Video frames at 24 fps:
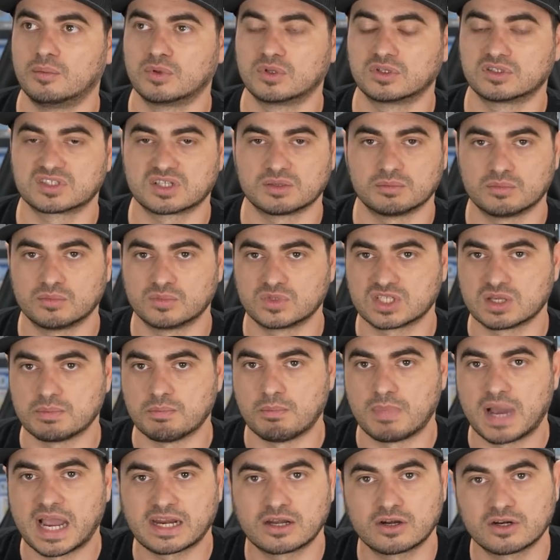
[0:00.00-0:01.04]
some
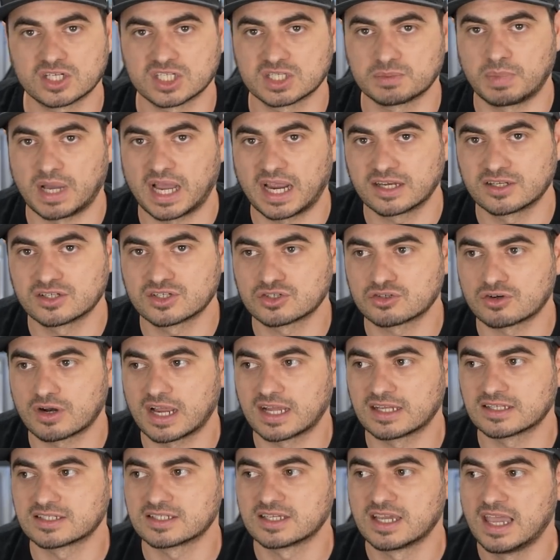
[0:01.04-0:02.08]
minor spine
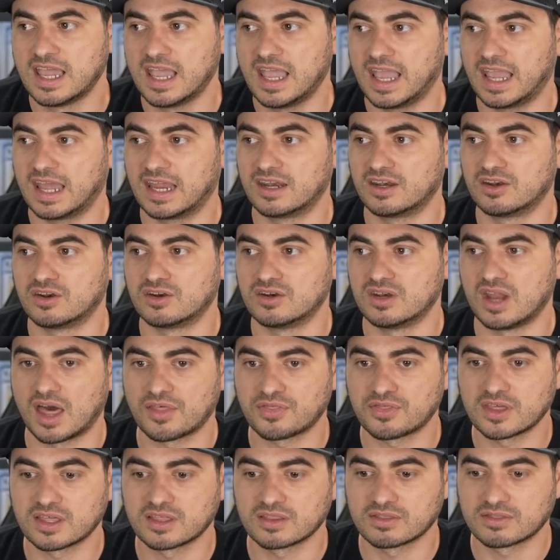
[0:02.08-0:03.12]
stress, and
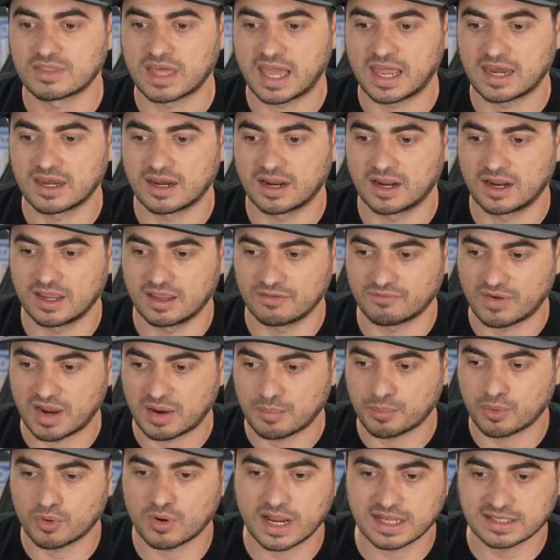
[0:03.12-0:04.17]
nothing that, if I
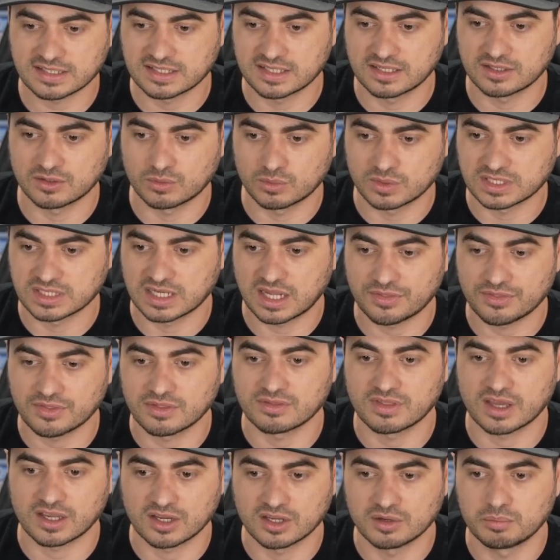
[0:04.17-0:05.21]
pressed it, there was nothing
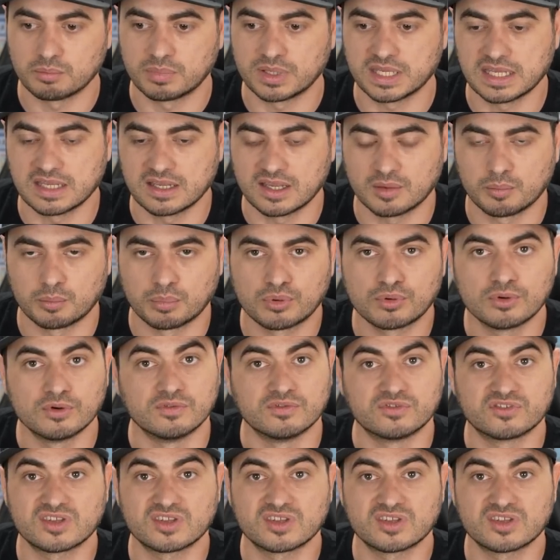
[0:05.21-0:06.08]
that could be improved.